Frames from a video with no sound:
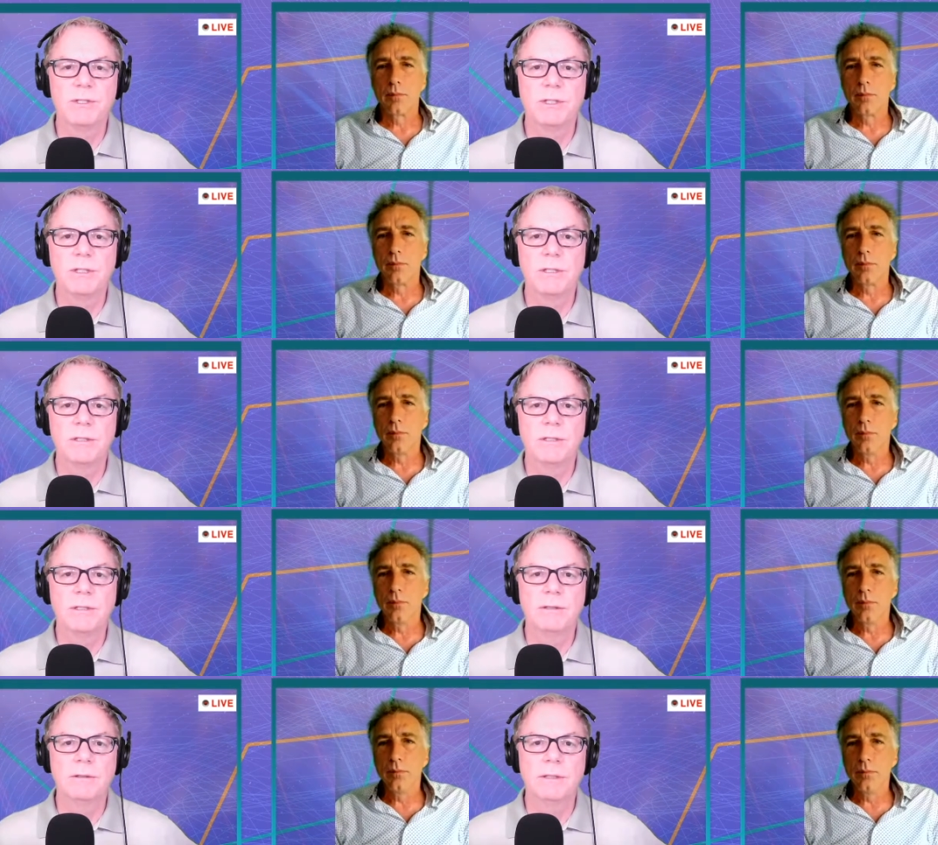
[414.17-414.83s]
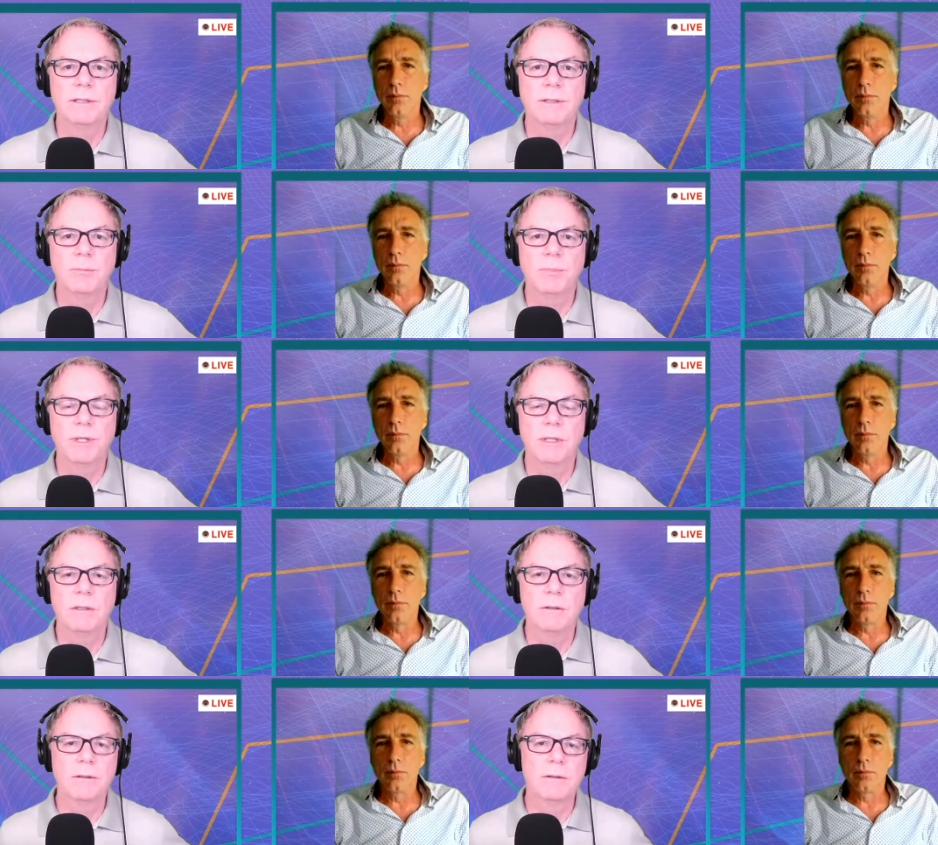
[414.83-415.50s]
Speaker 1: in and help
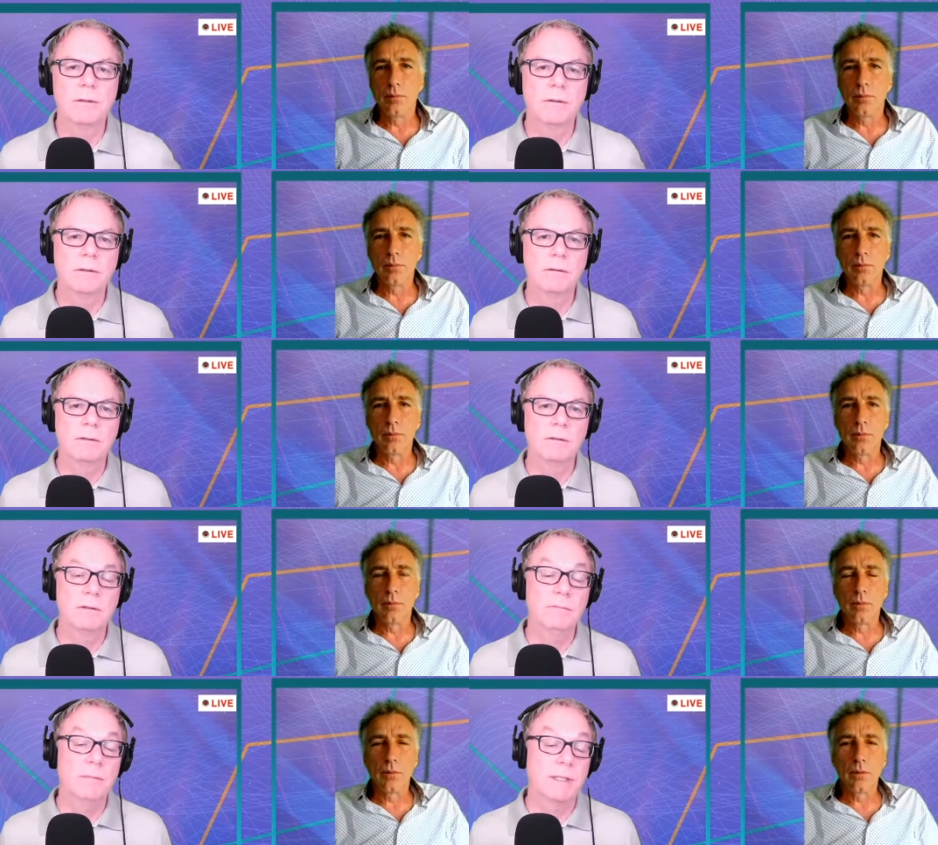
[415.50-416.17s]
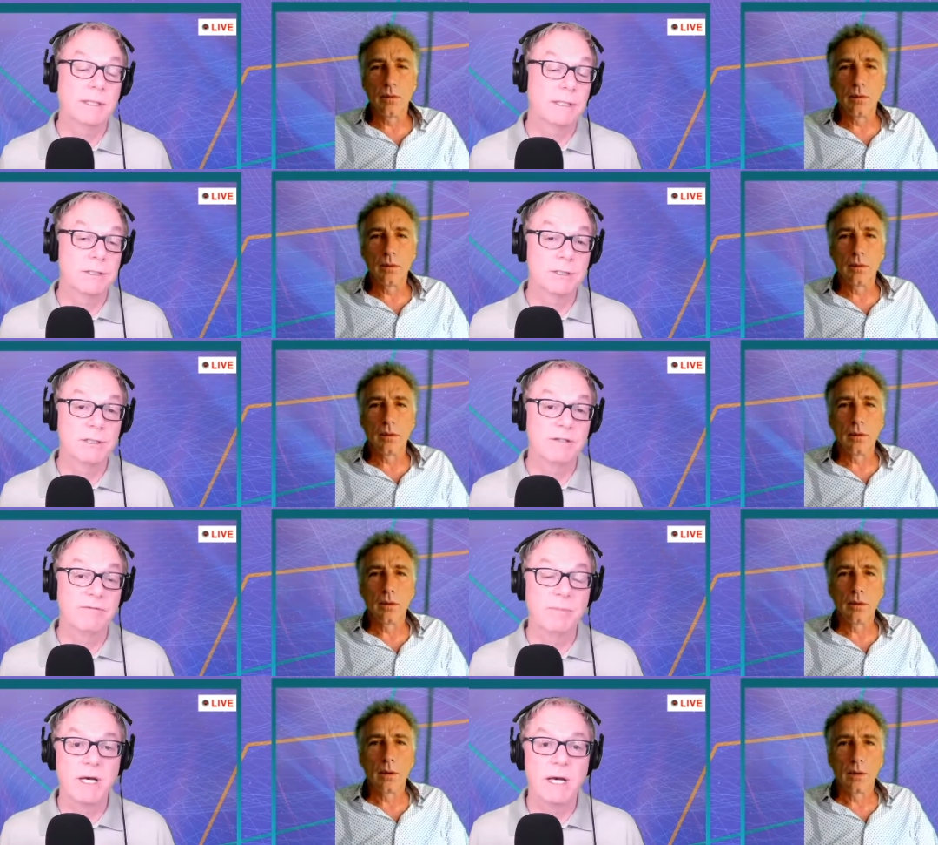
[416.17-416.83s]
out, and I guess
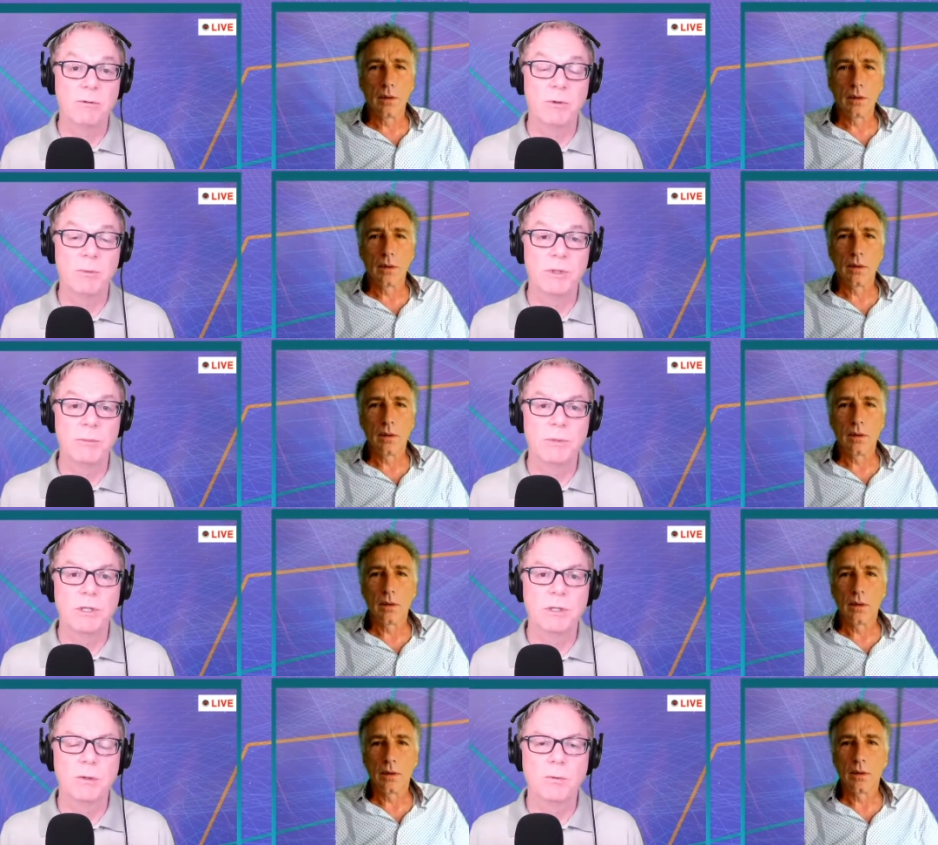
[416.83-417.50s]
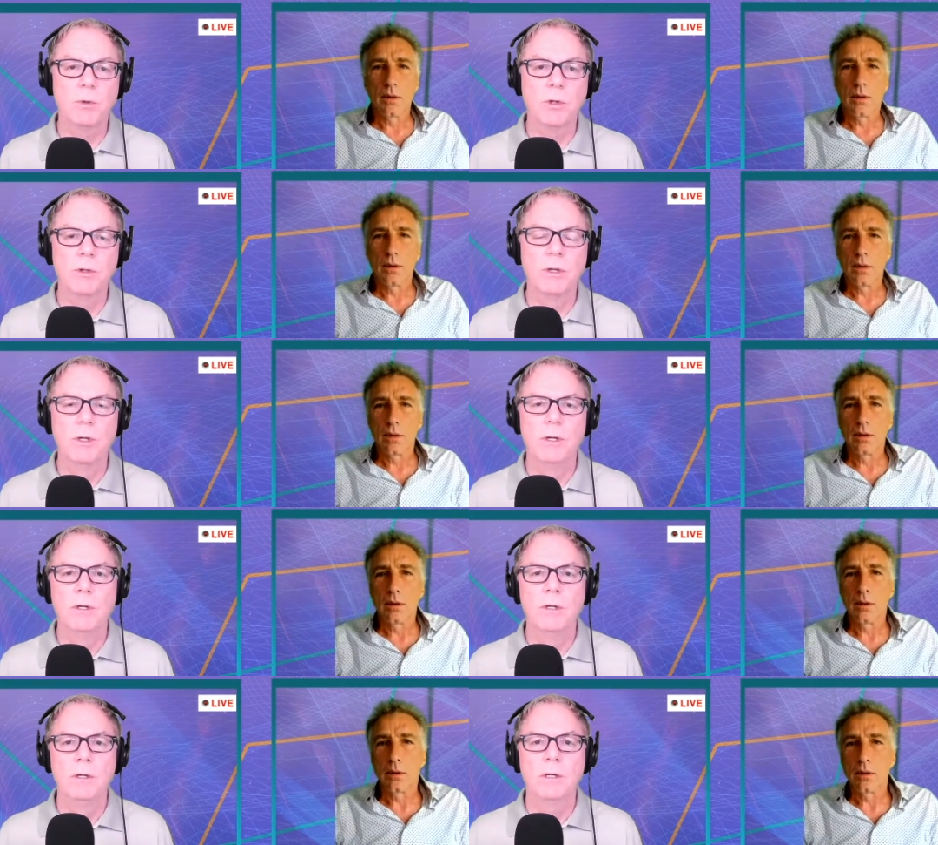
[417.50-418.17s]
give back would be a better word
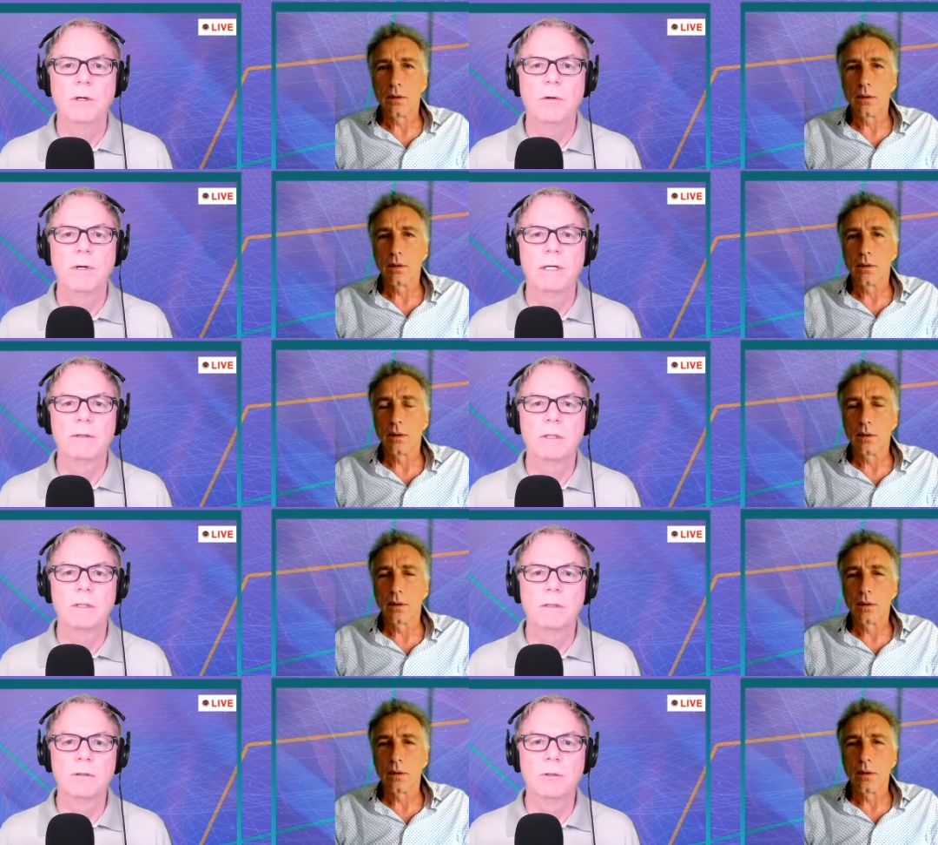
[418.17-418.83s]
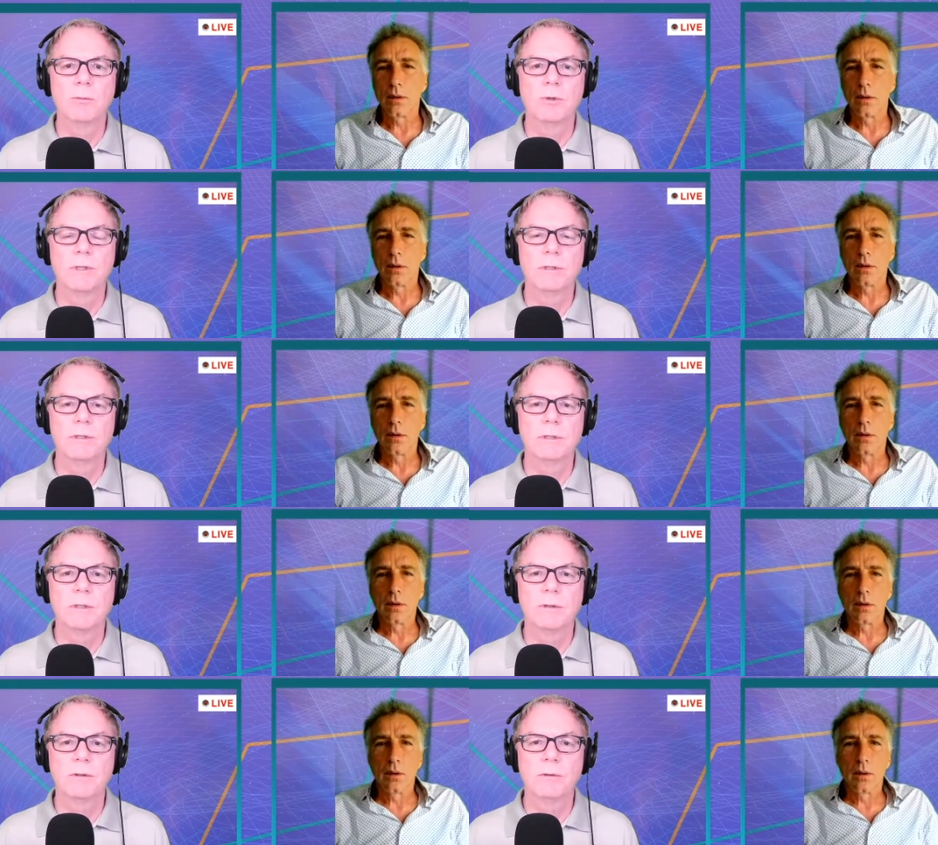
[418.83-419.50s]
around the globe.
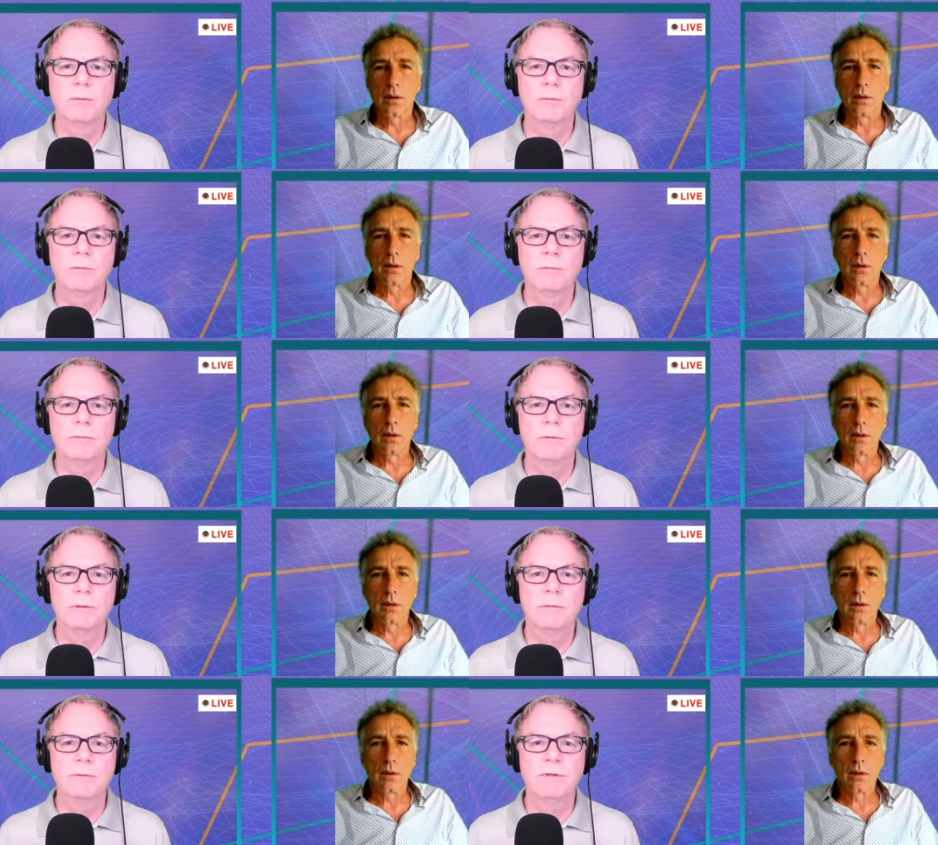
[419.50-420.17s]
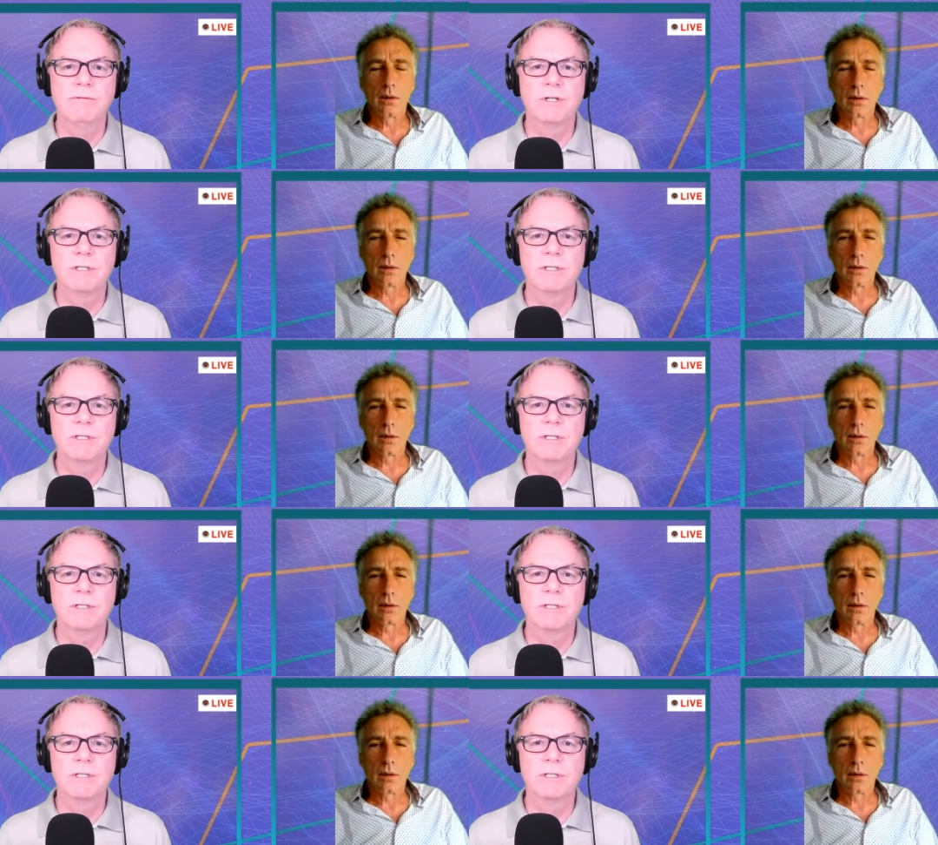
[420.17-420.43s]
What uh, what, what have you